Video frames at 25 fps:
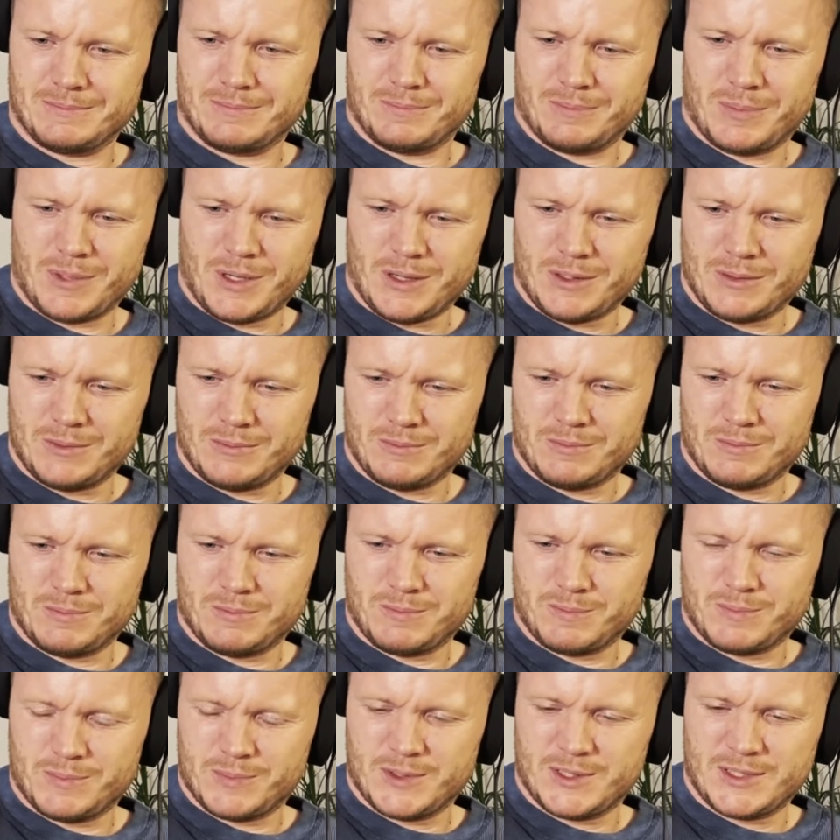bit of
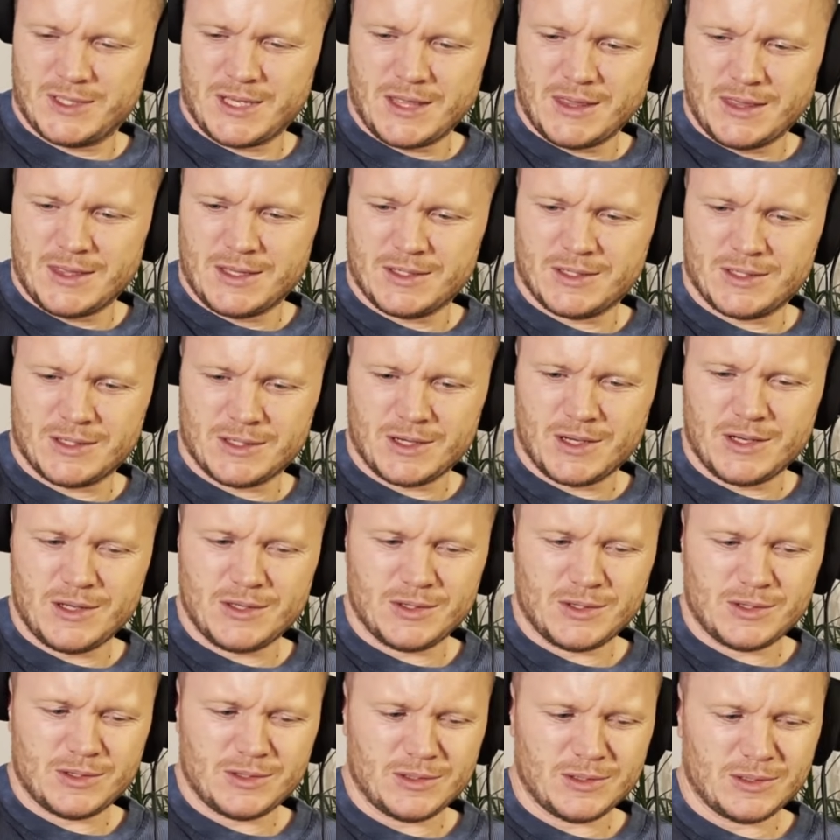
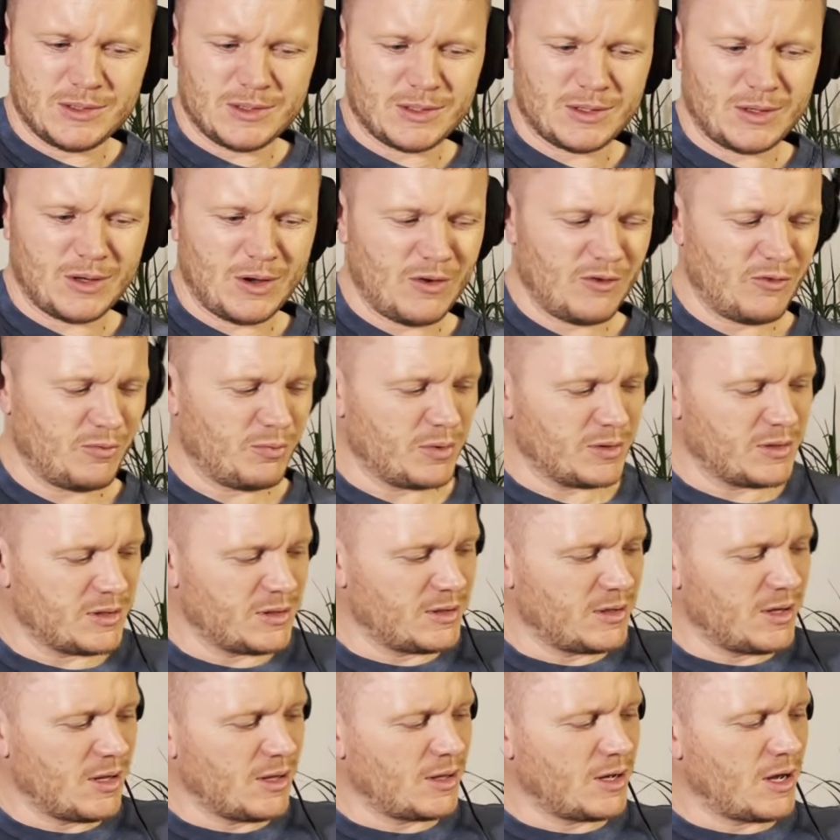synthesizers and stuff, but
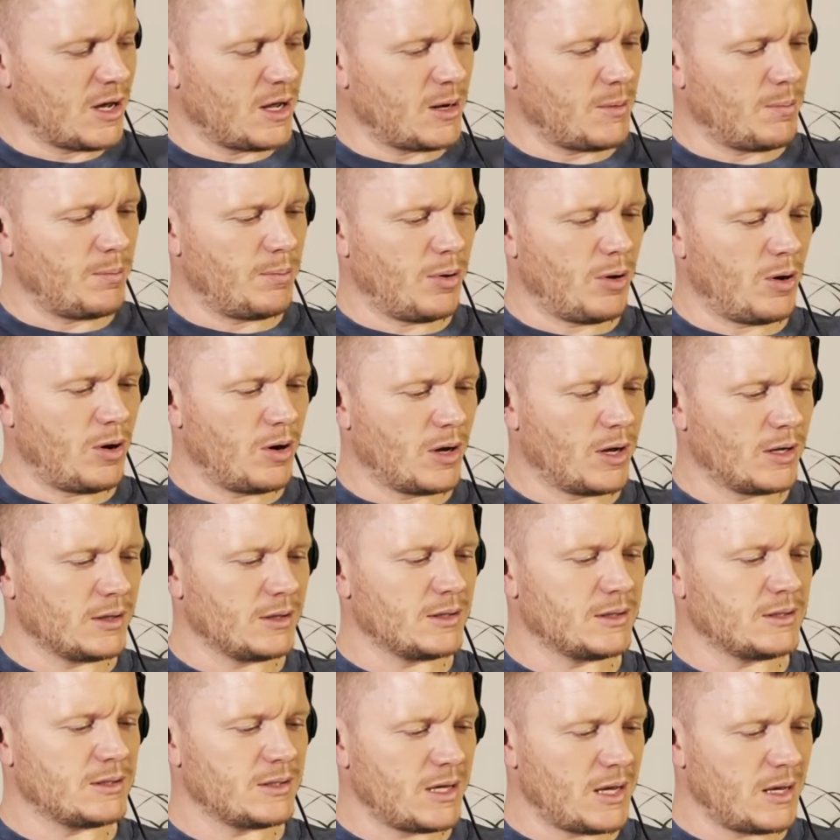still kind of punk at
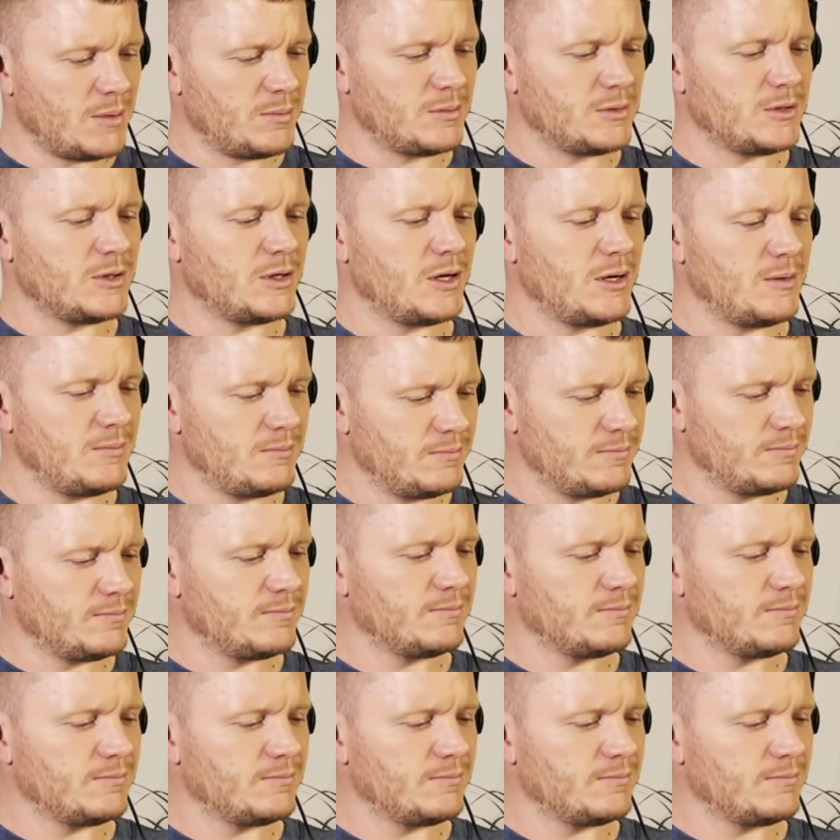the same time.